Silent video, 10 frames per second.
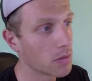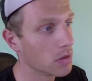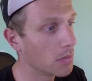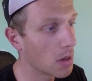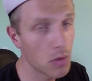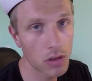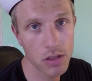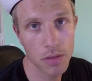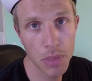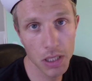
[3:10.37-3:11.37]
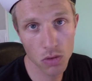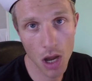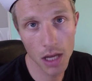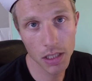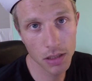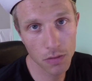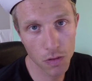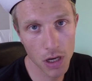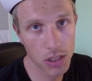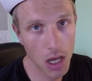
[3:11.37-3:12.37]
The Marmotte is a big ride in the
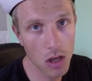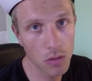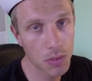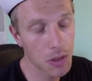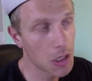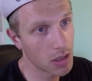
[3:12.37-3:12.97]
French Alps.